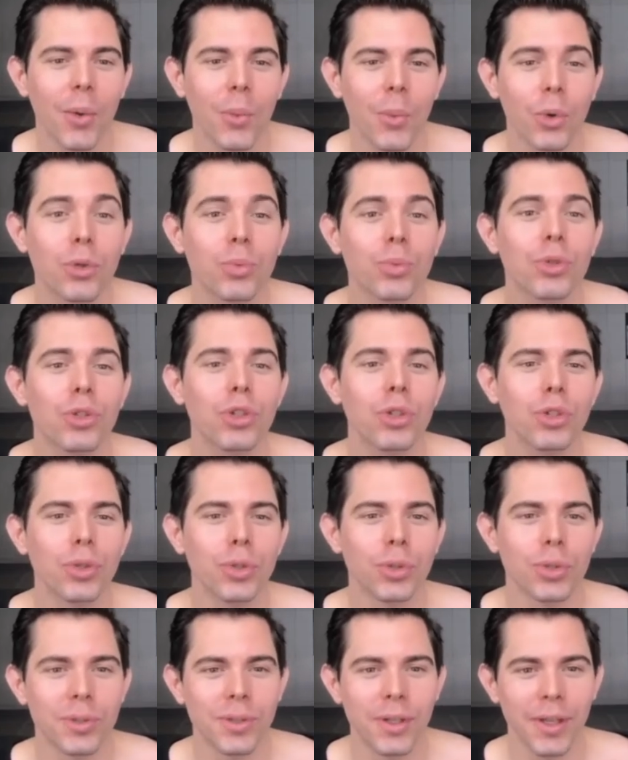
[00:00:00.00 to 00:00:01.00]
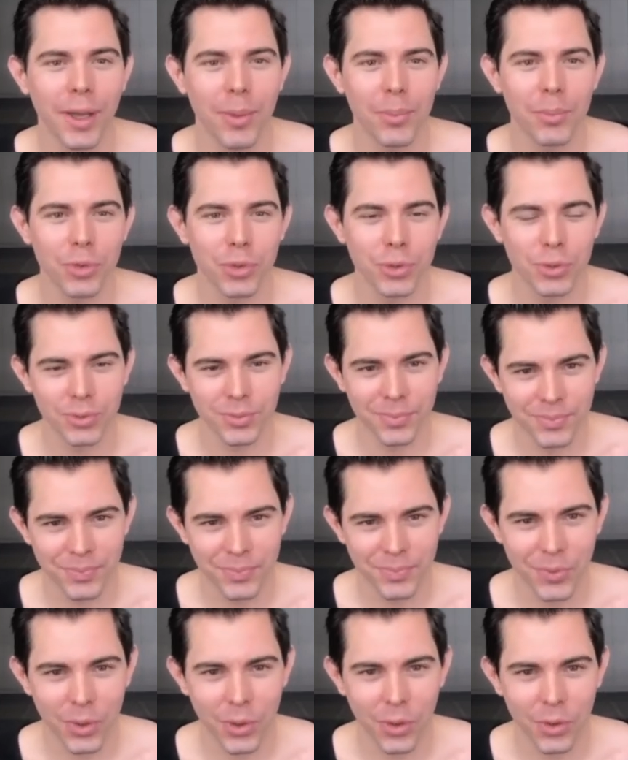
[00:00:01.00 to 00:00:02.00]
what would you um, do
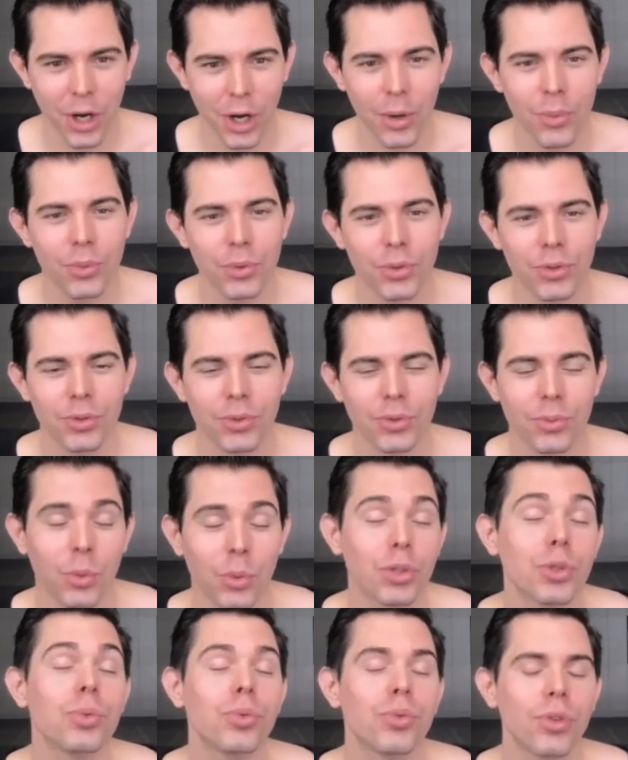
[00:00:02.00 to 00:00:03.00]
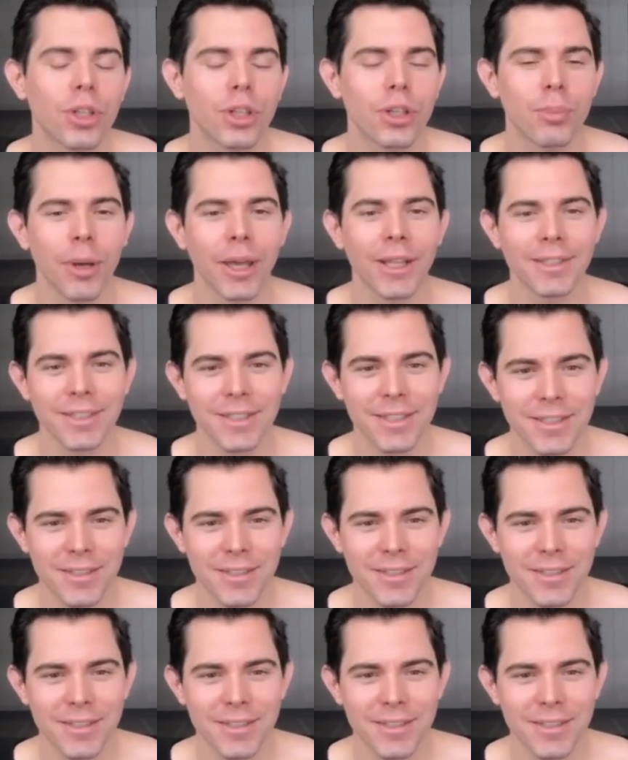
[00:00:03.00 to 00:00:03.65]
or how would you what yeah. do you recommend